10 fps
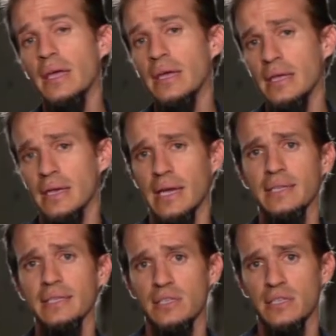In
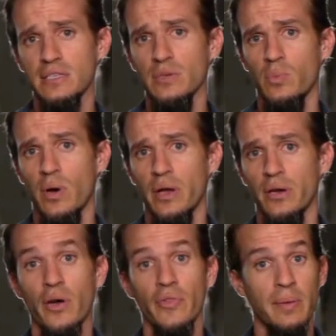1961,
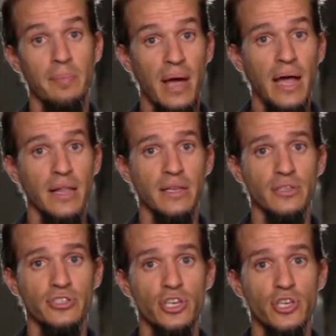on the Impalas,